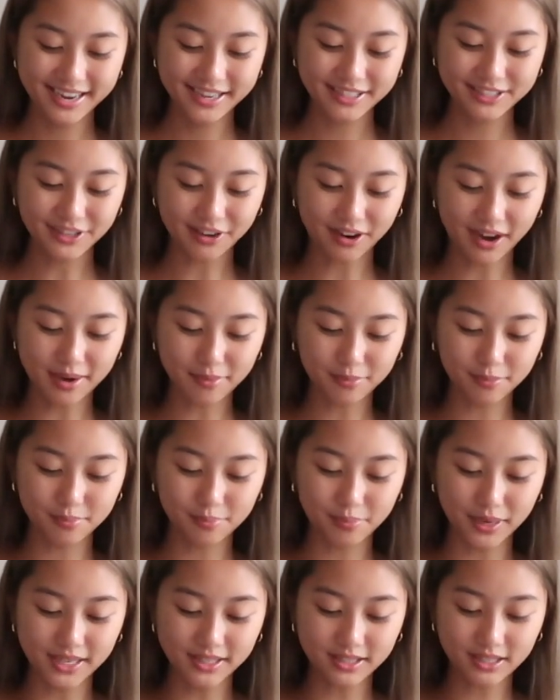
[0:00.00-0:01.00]
So I'm
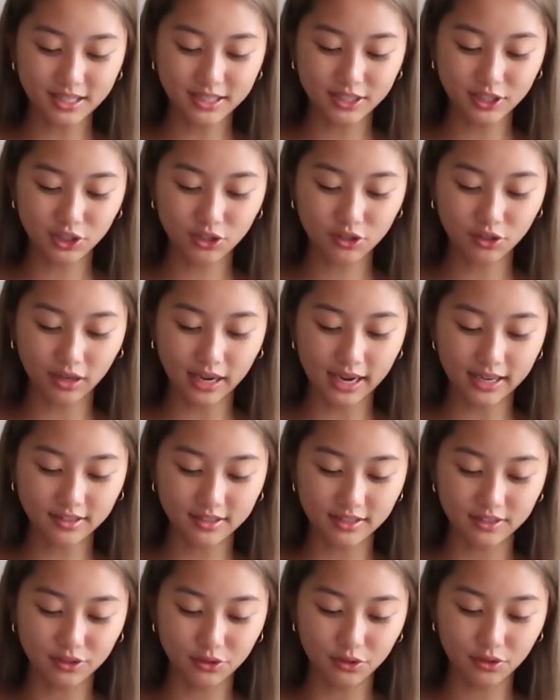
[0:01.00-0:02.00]
basically just
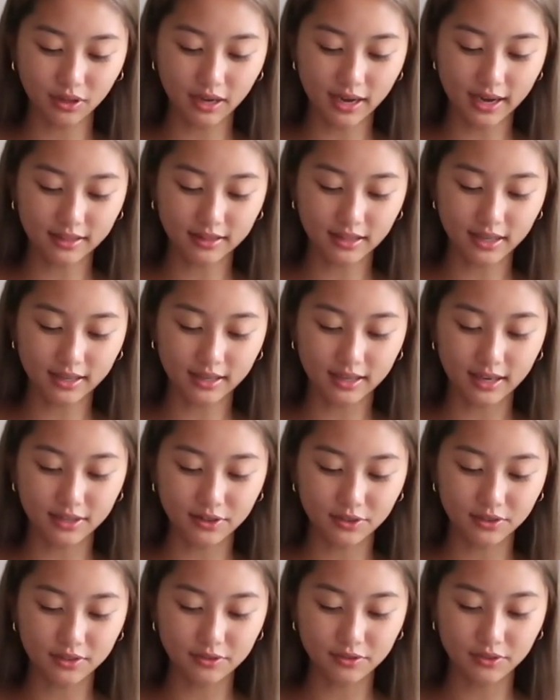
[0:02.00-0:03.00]
collecting to collect, like, I
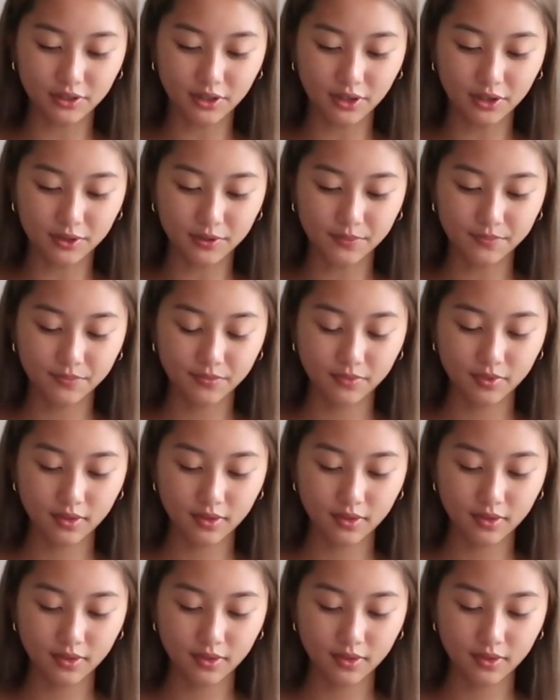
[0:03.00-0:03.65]
don't even know.